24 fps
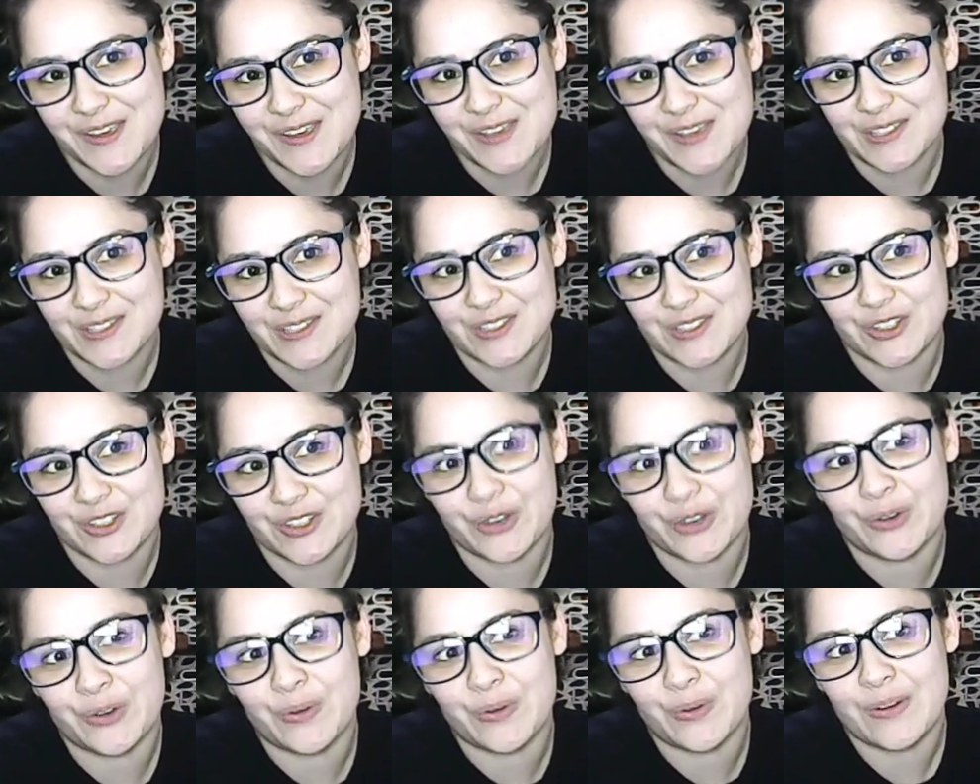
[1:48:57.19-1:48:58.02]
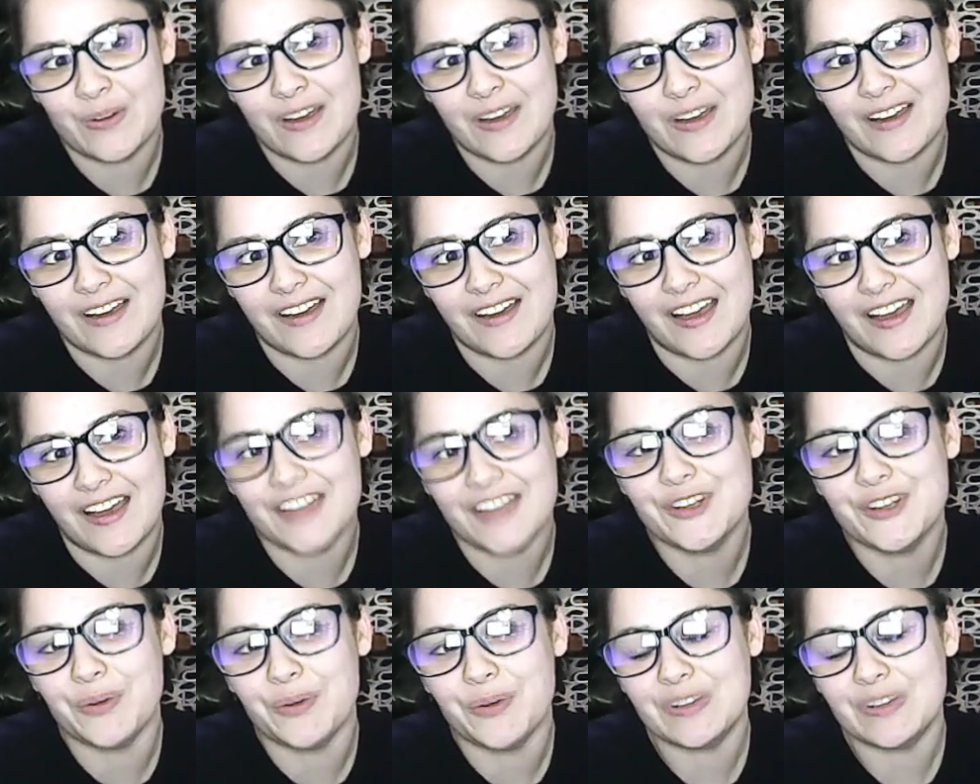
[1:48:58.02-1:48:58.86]
so I
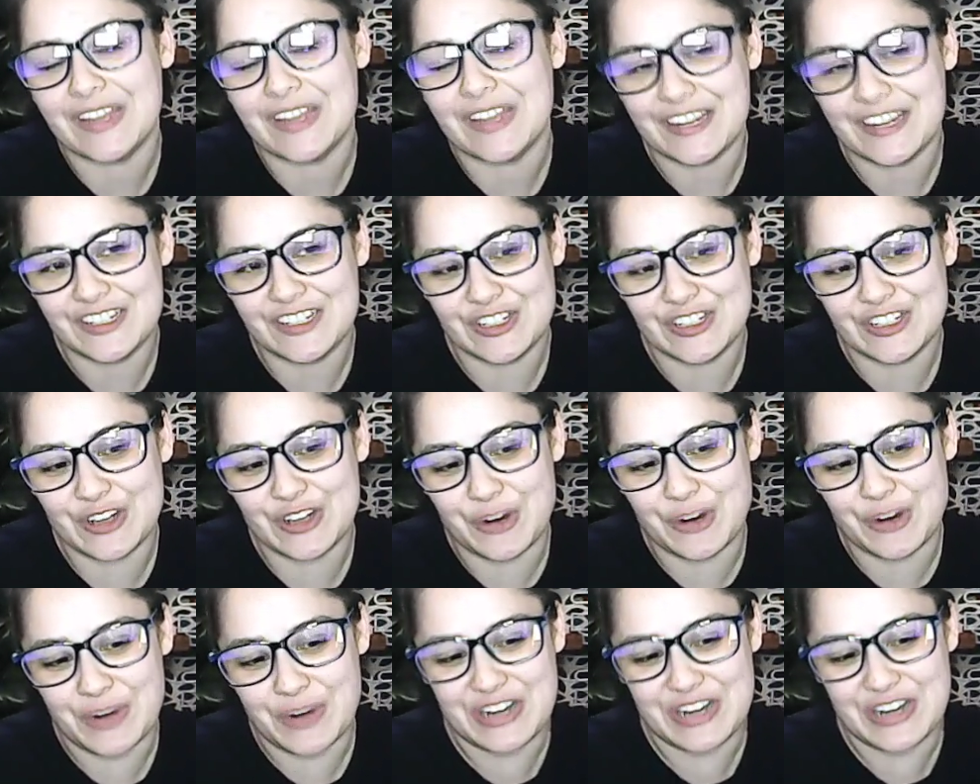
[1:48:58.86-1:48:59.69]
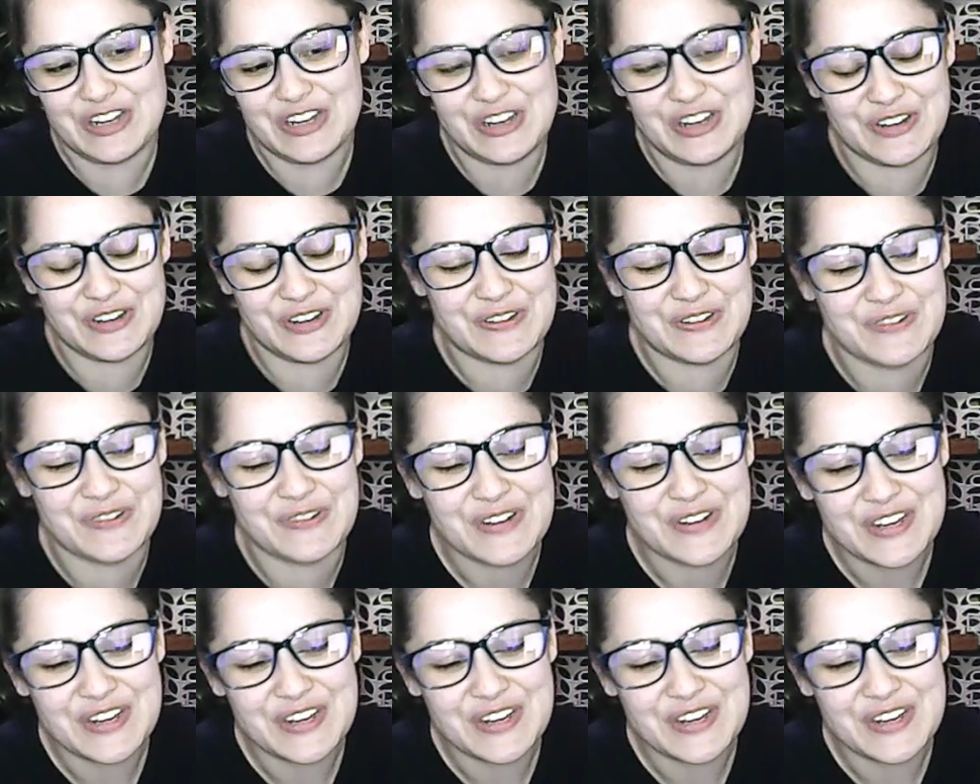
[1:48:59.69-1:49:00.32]
don't like to go into